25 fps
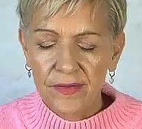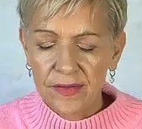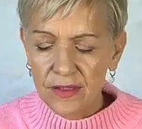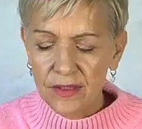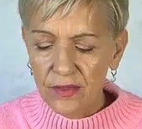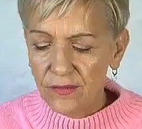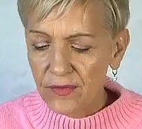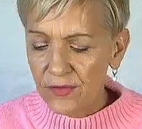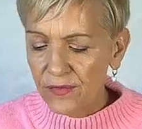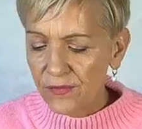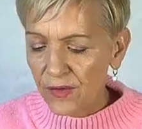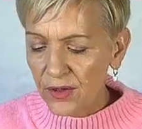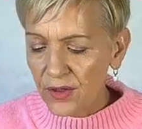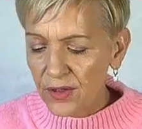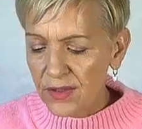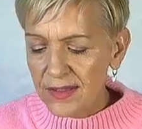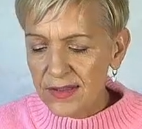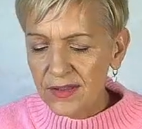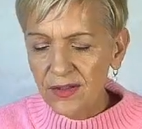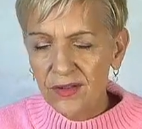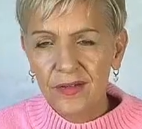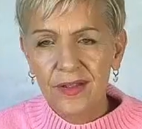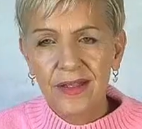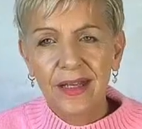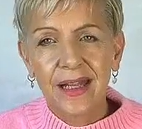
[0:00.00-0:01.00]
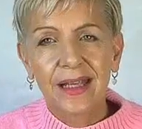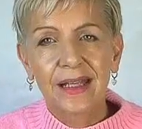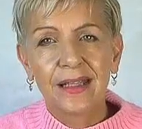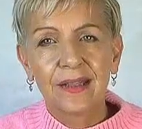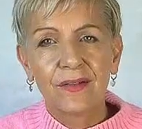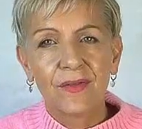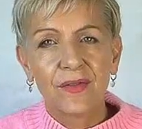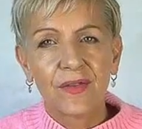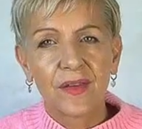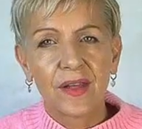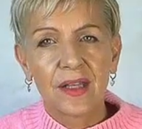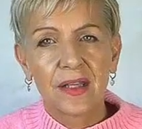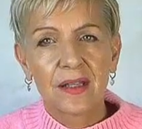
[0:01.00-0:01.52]
So if you're focused on
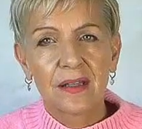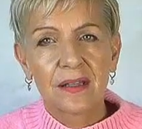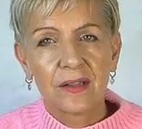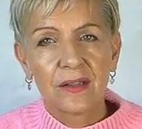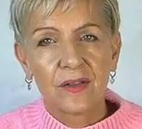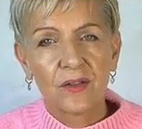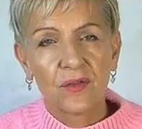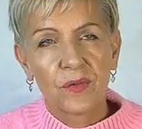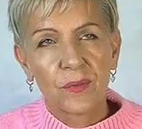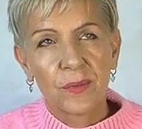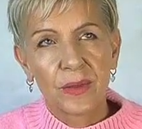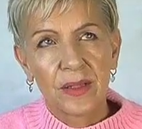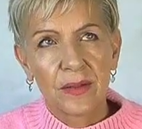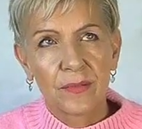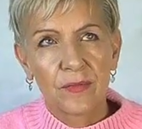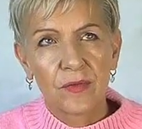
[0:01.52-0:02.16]
negative things and you're a bit